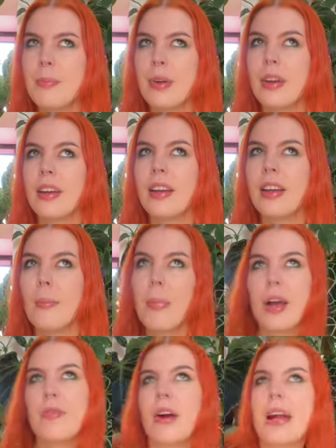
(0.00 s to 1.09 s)
but it
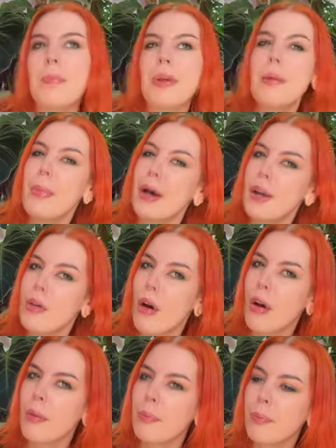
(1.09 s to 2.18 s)
might rain, but it might not.